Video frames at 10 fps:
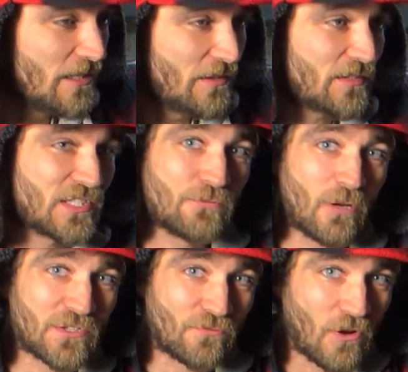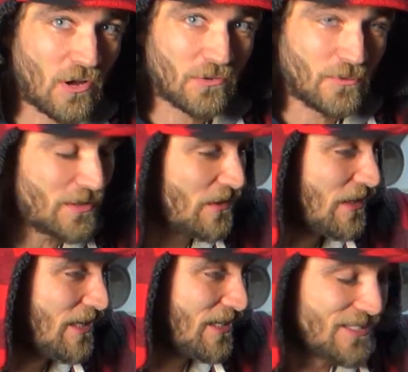this is what's wrong with
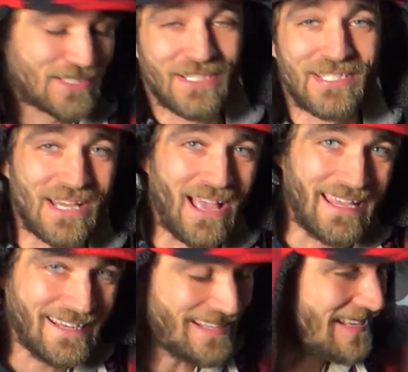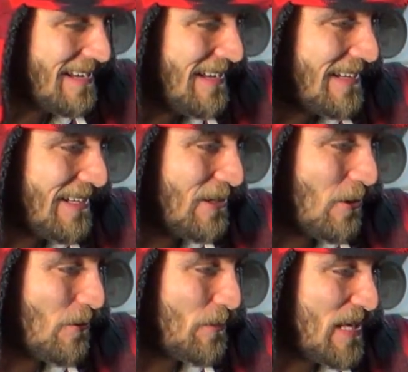society,
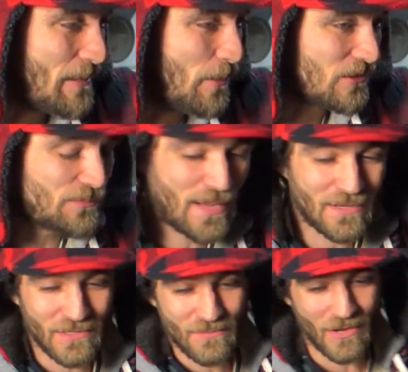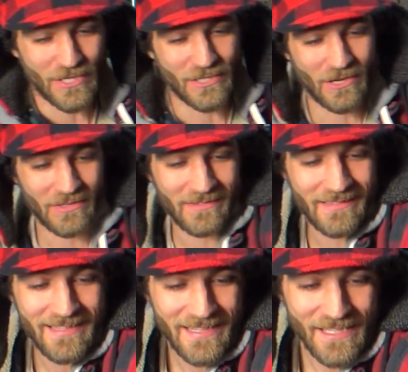people spending money on
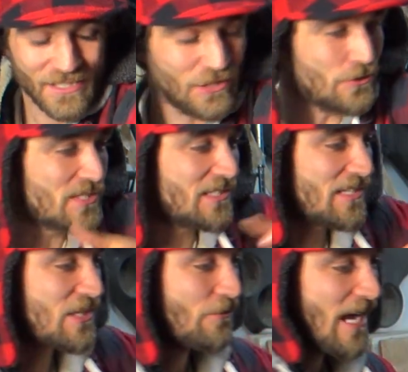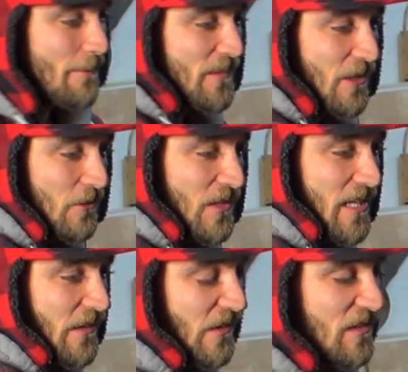useless crap that
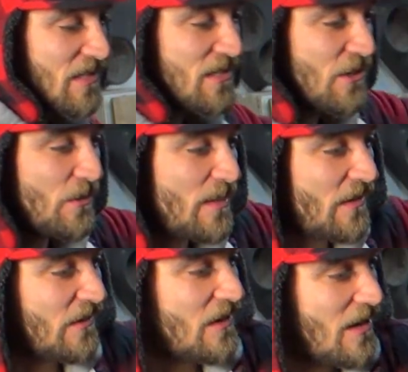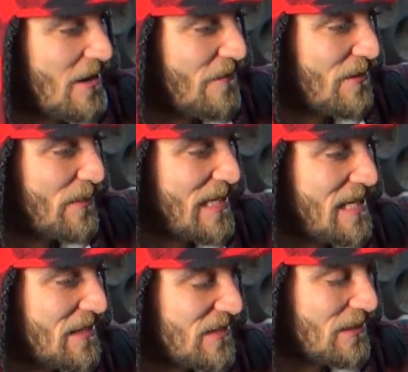only is a disturbance of the
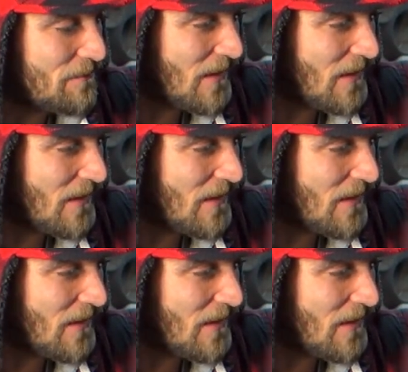peace.